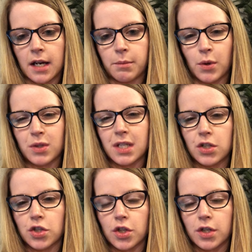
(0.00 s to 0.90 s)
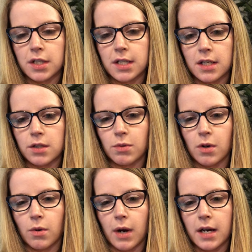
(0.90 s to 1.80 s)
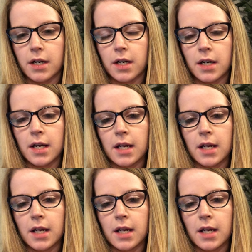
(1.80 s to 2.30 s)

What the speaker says: Most insurances require